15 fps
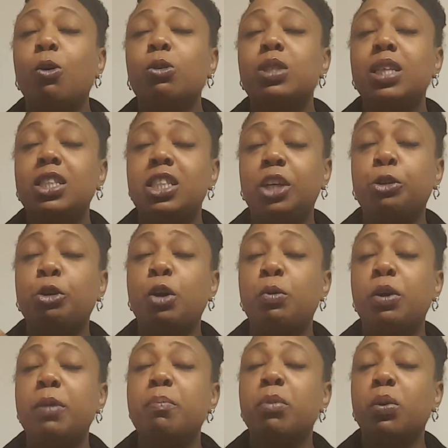since she grew up
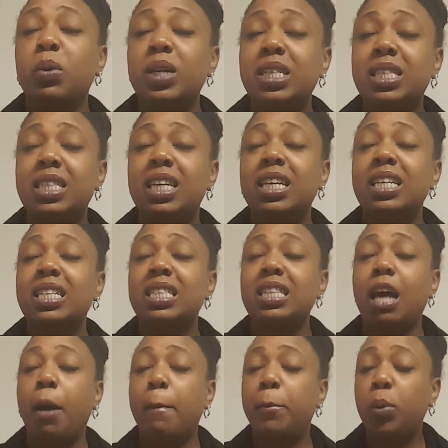with
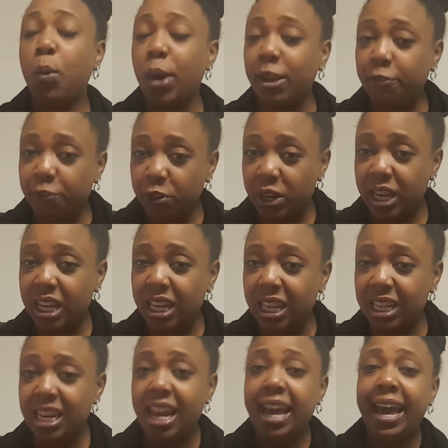Marissa's
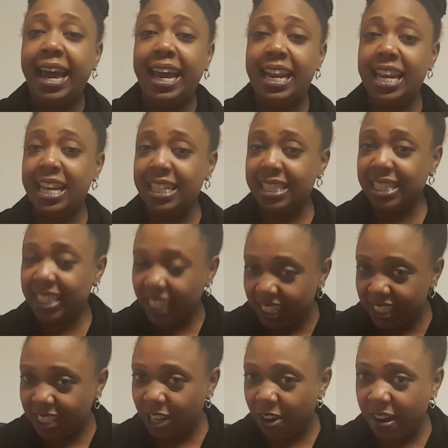boyfriend and his
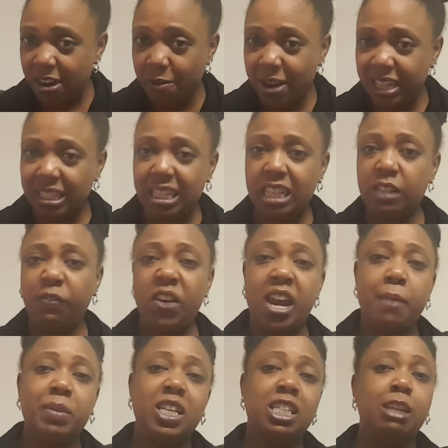sister and the rest of his
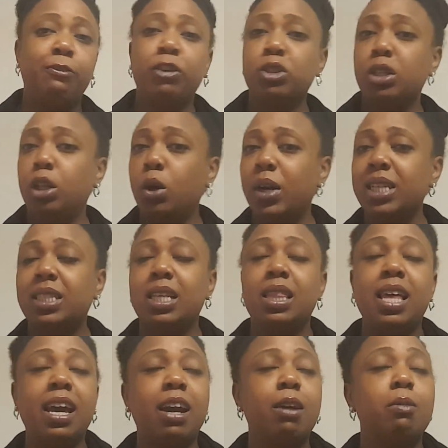family, she feels a loyalty
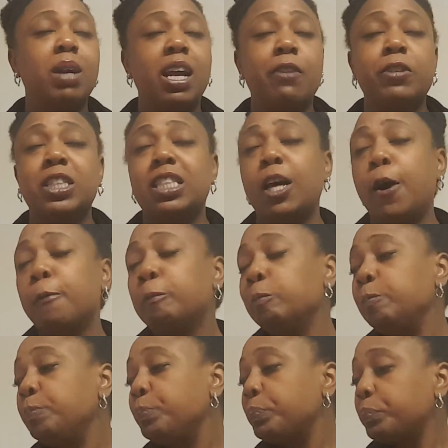there or whatever. So
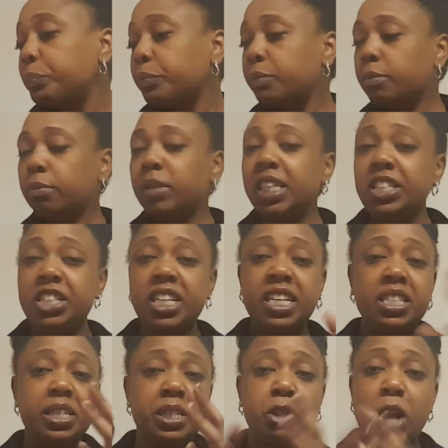she
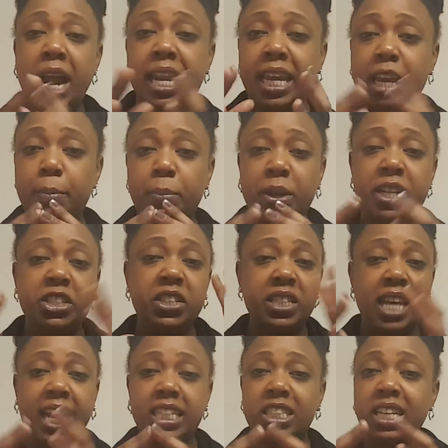is just trying to get Brittany. She's
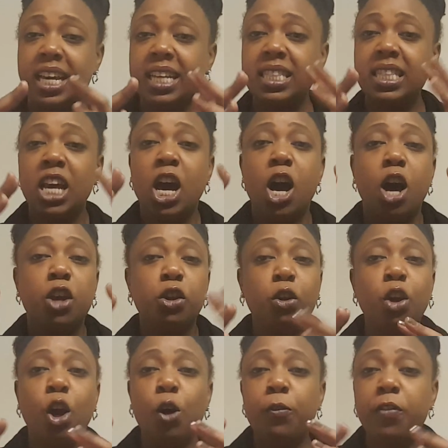like, just, you
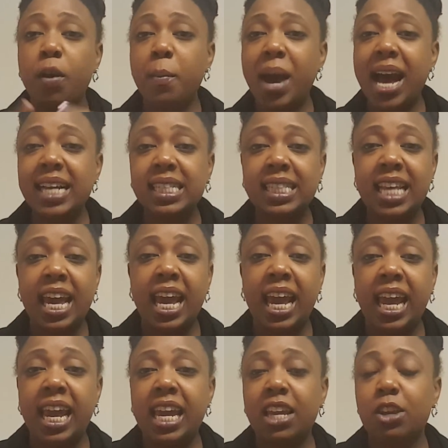know, for my
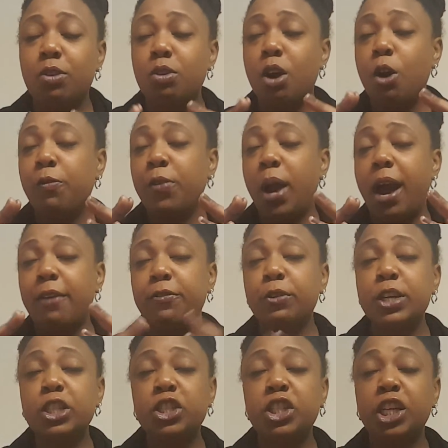sake, you know, for our
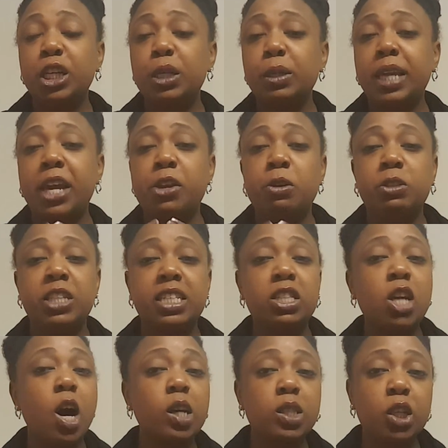friendship, can you just
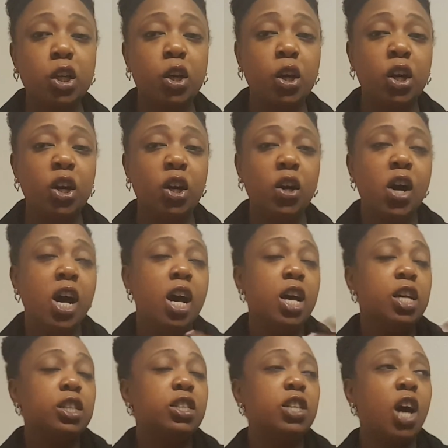talk to the girl?
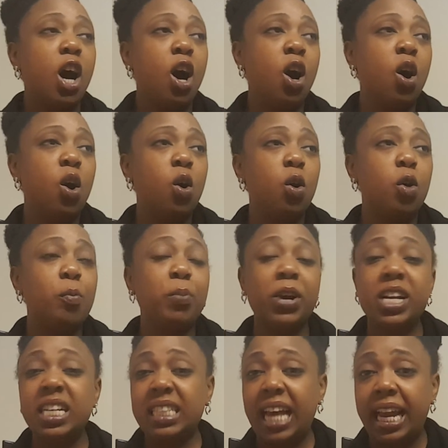So
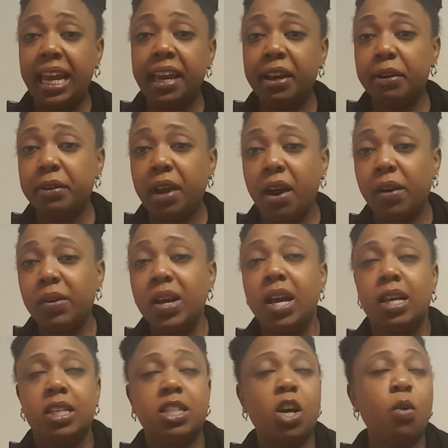Brittany's like, hell no.
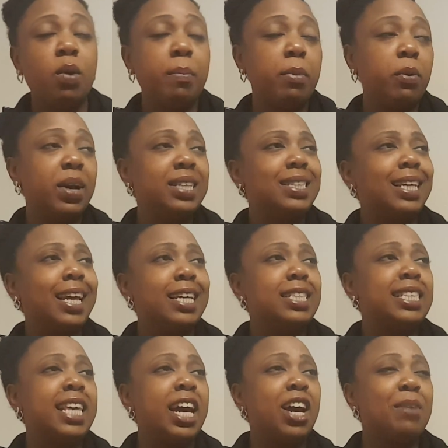So when Marissa
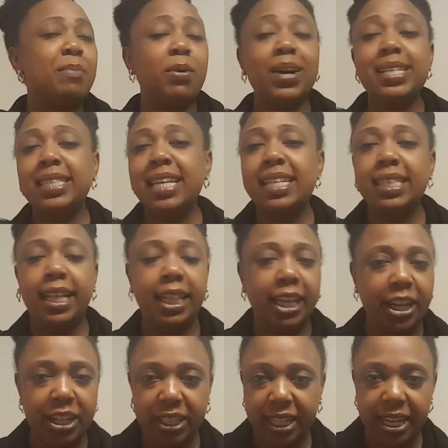gets there, Marissa is
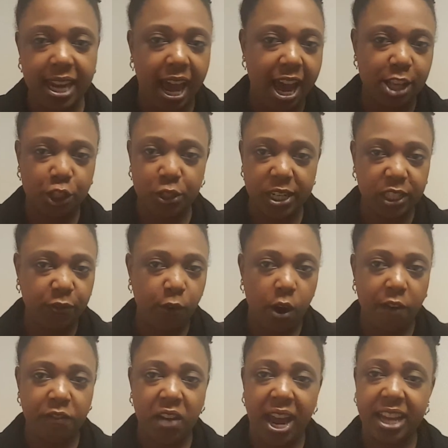clearly not dressed
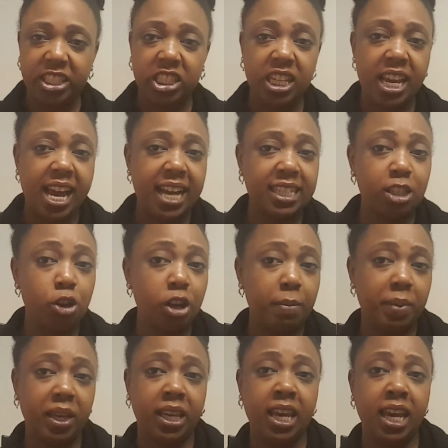for a fight. She has on a
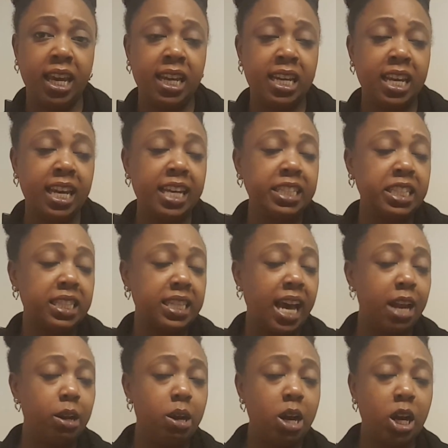bikini. She's
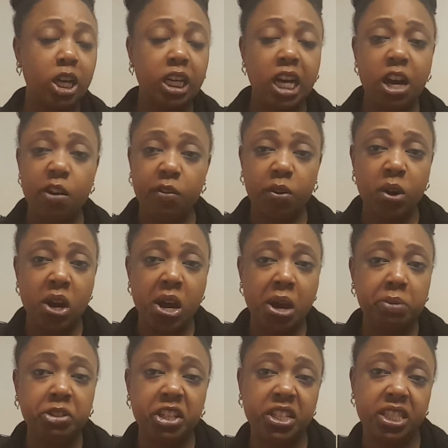got on her cover
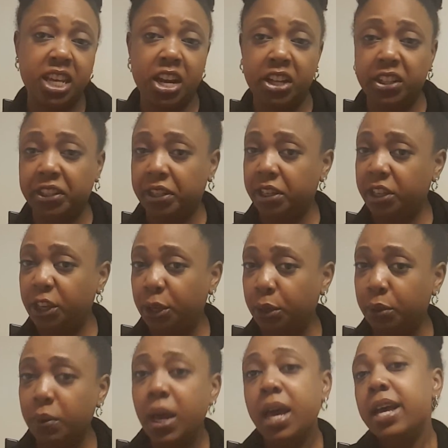up. She's there looking
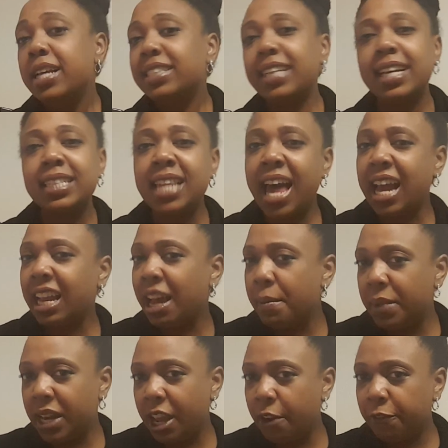cute. She's not
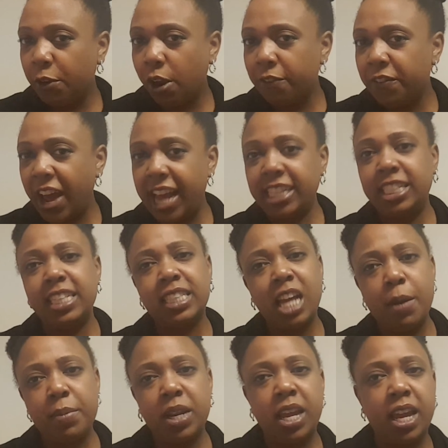coming there for a fight. She's
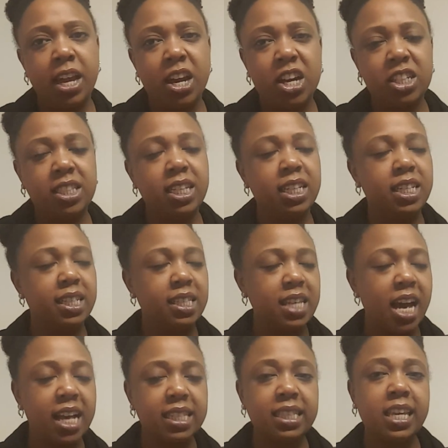coming there to
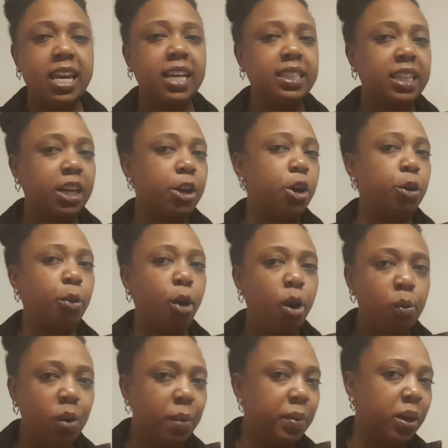discuss things, get her
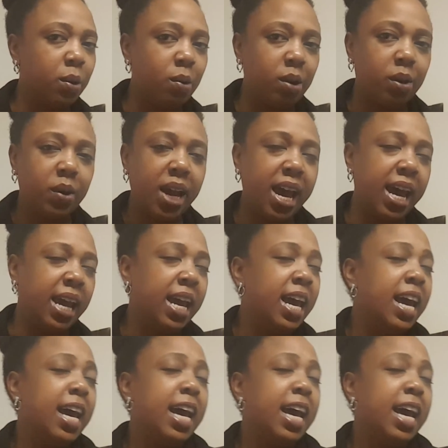grown woman on, okay?